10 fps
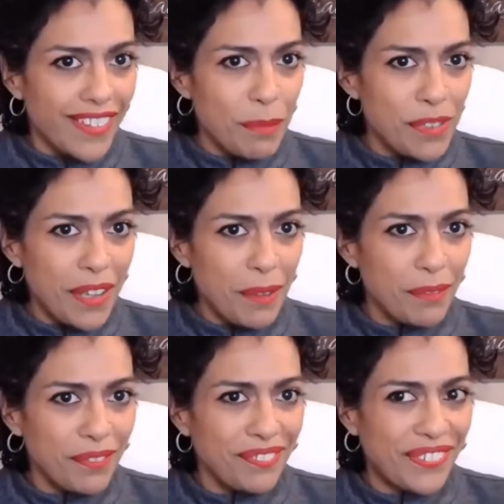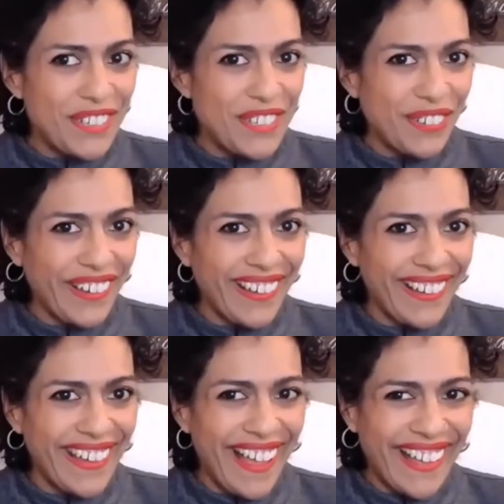Thumbs up. We're enjoying?
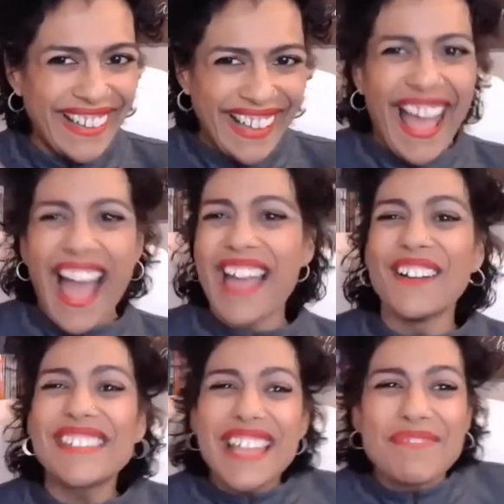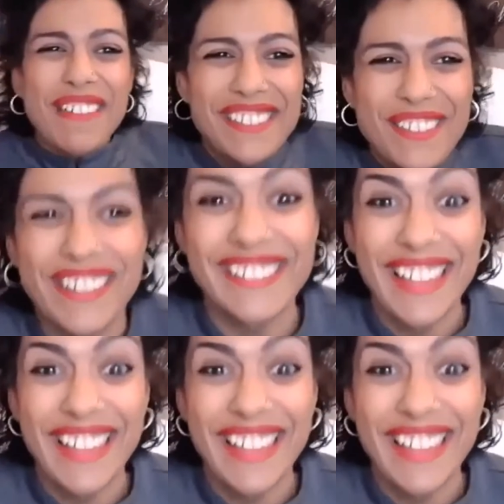Yeah. I always ask my students,